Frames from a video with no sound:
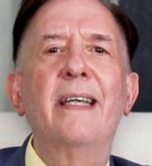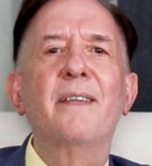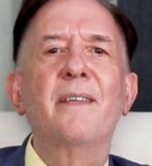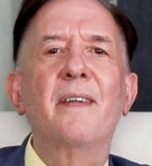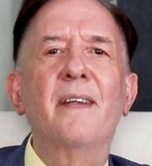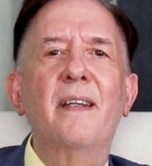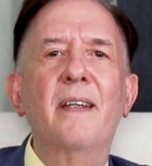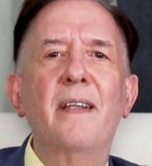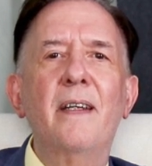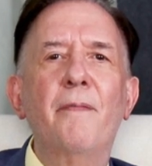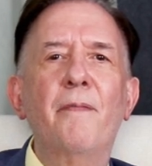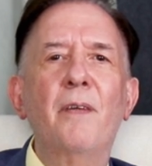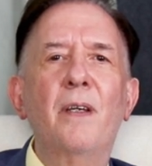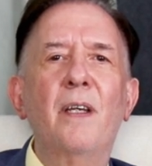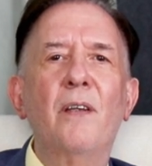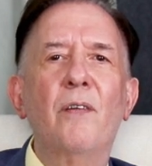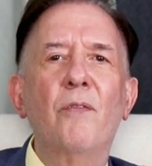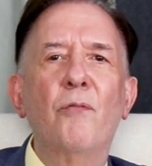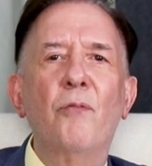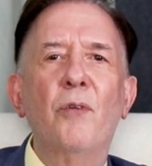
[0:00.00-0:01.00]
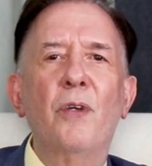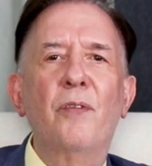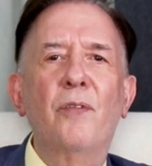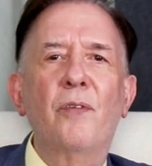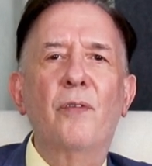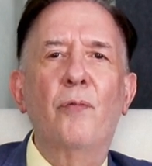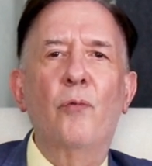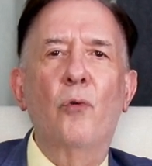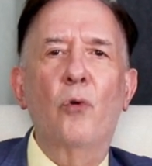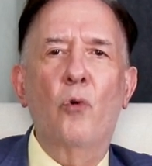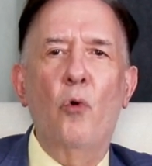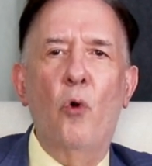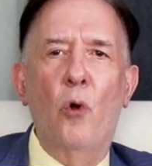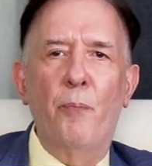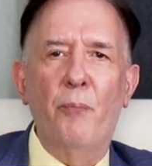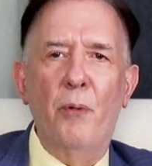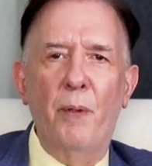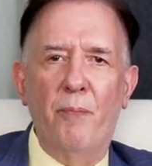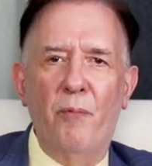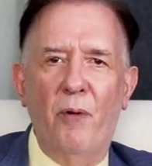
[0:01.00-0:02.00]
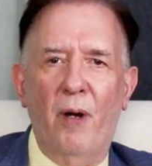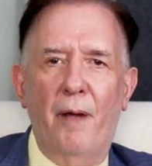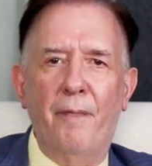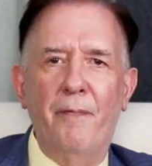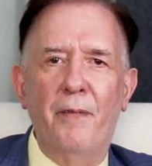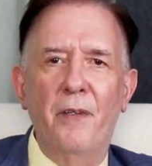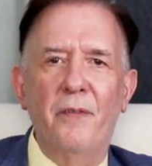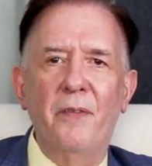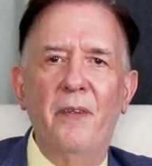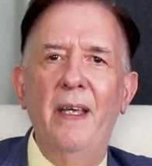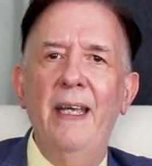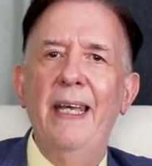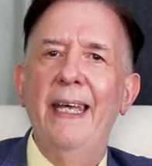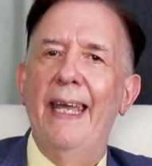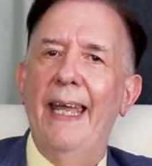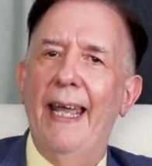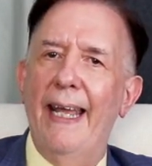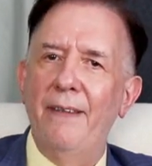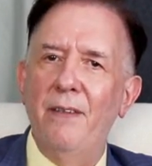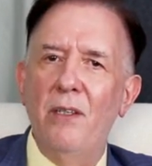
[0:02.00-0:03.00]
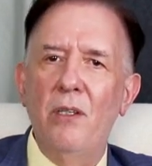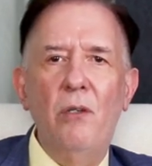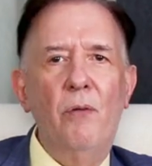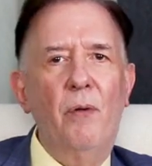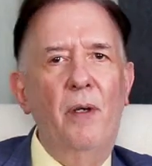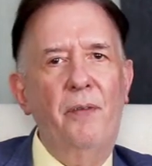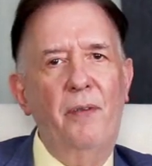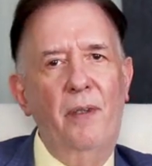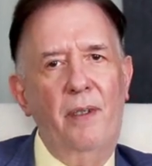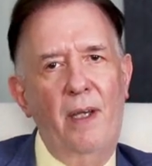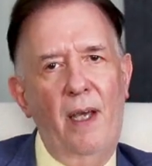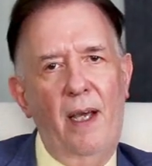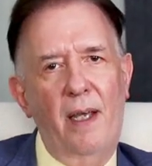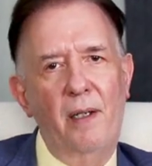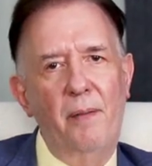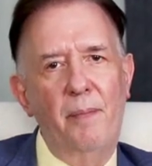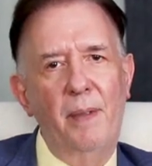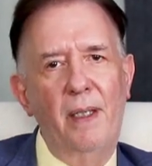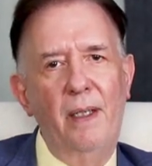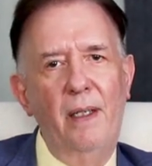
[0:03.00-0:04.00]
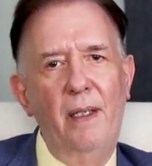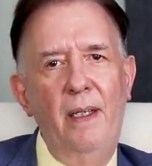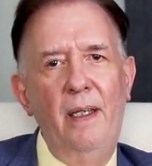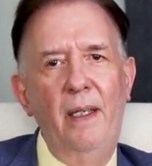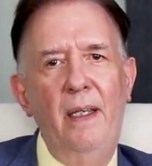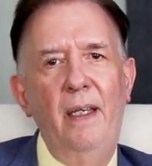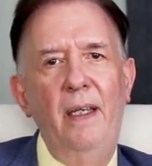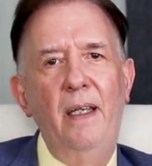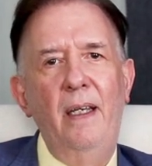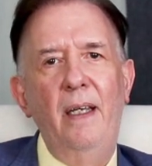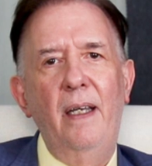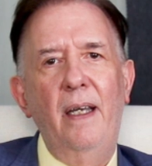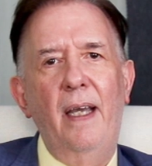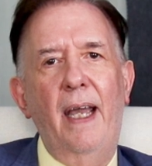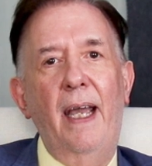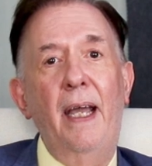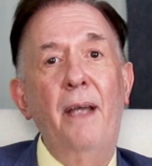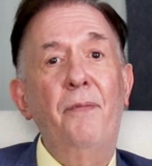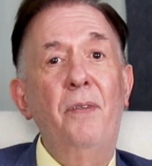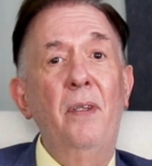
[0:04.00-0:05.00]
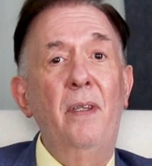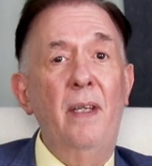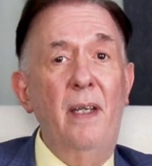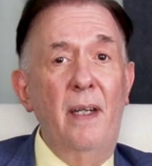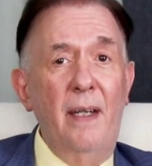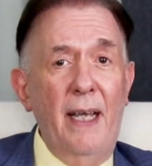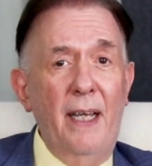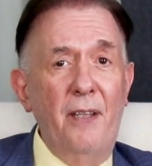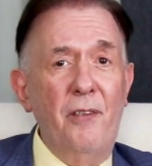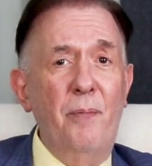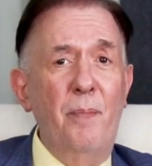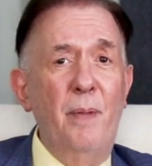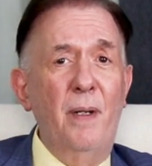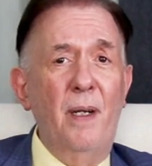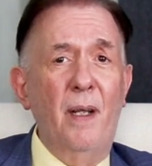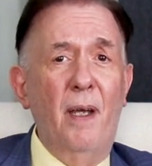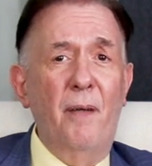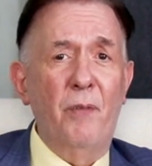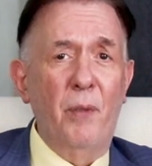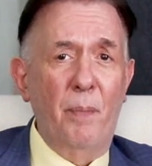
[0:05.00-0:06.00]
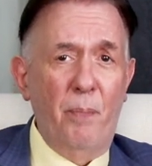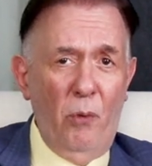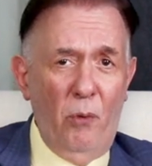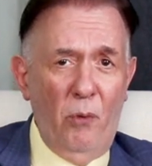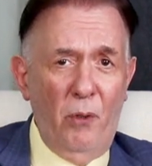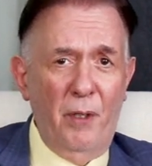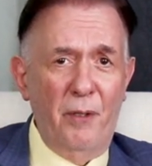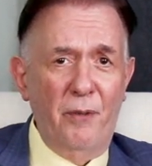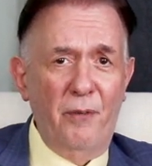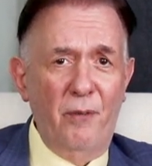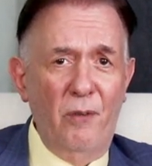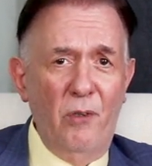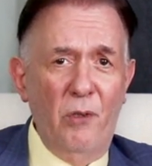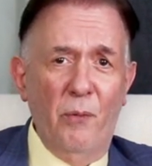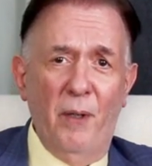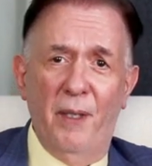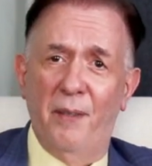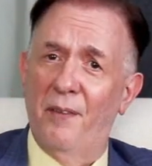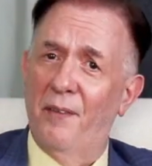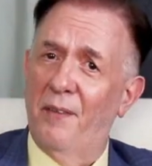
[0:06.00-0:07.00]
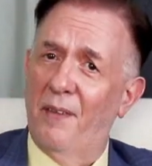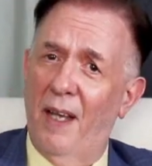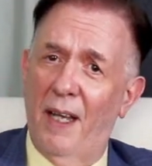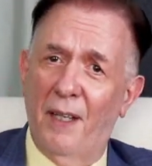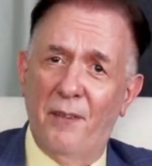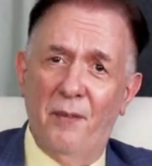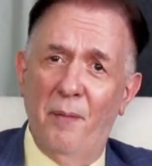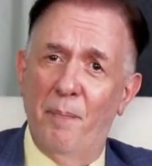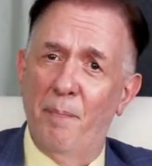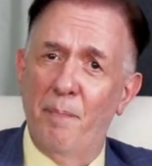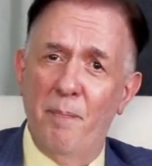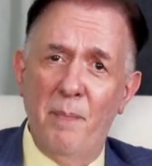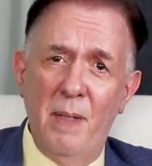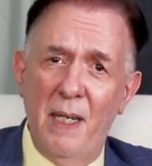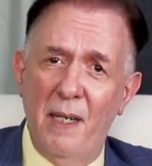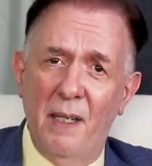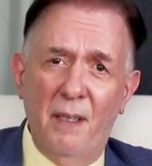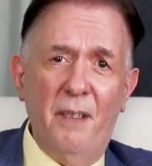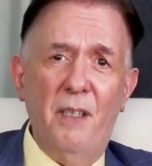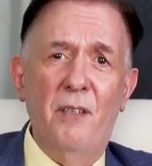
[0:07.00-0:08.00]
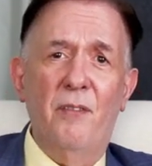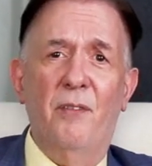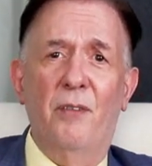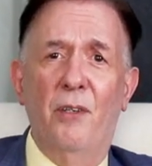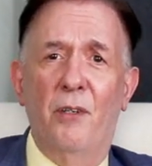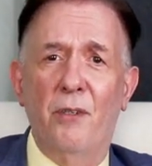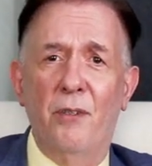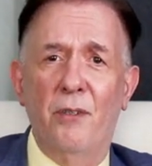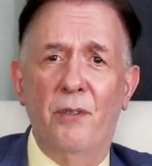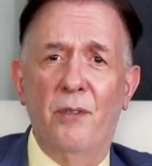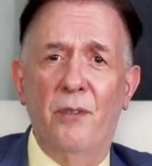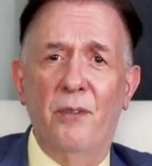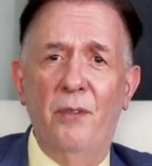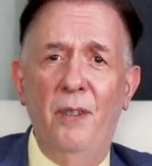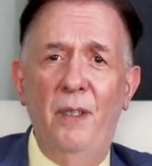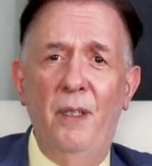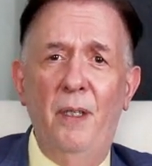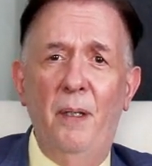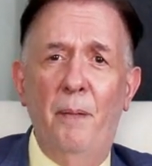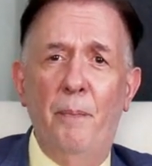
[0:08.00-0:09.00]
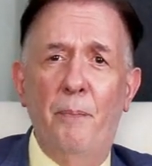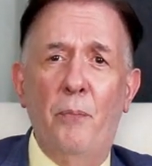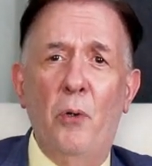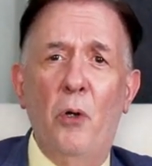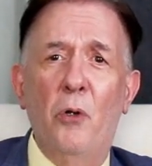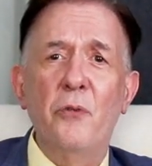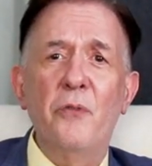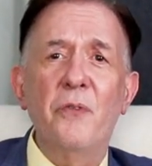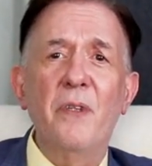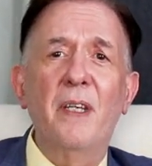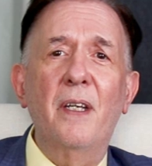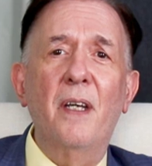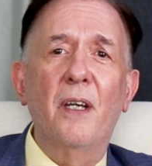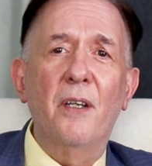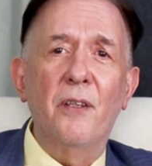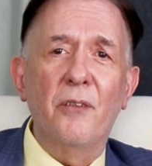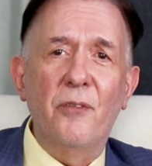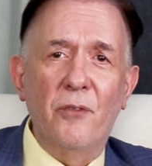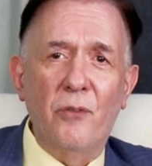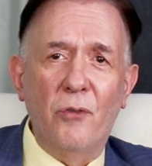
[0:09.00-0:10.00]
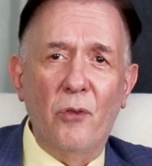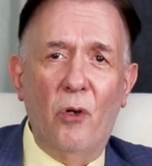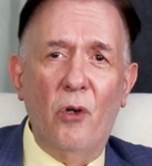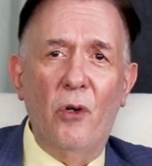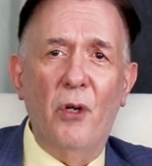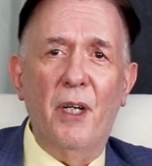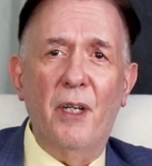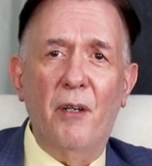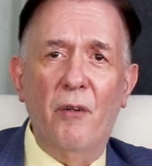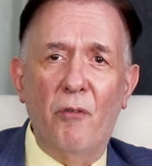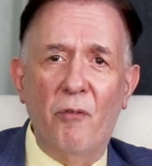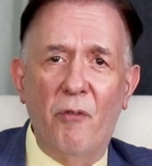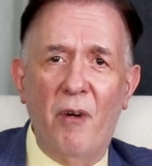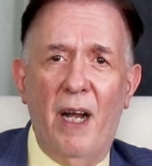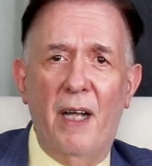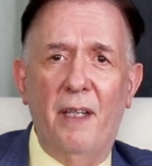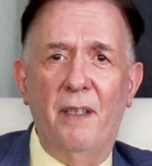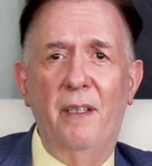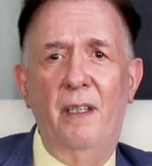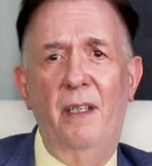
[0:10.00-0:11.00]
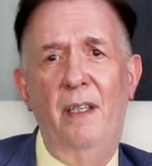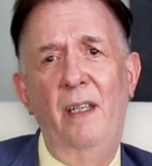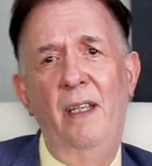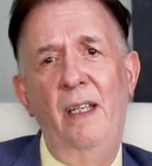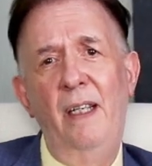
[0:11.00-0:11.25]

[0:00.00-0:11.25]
a significant risk for corporate profits and the US economy. After the announcement of the pause, US stocks immediately surged, posting a historic rally.